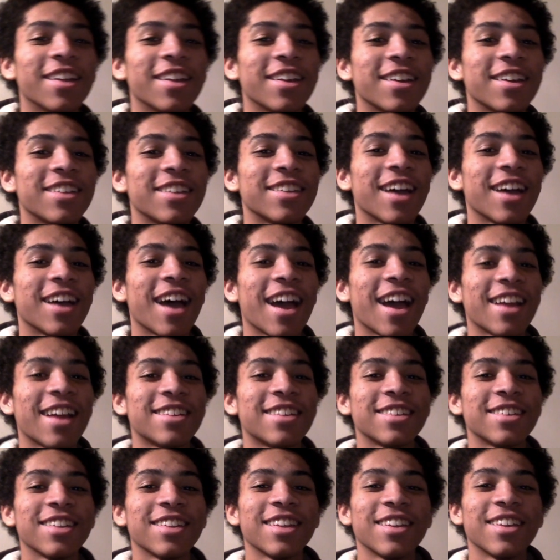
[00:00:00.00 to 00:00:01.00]
Because I
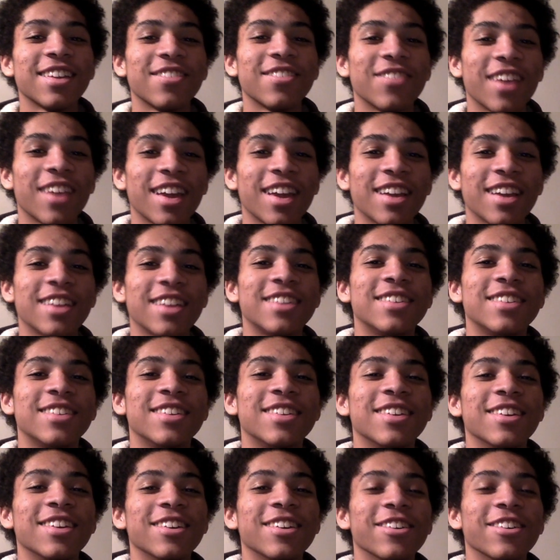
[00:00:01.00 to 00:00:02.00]
actually made
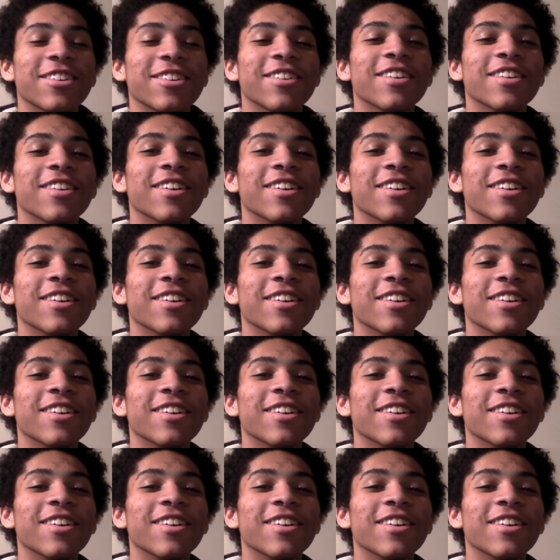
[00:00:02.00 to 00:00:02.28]
you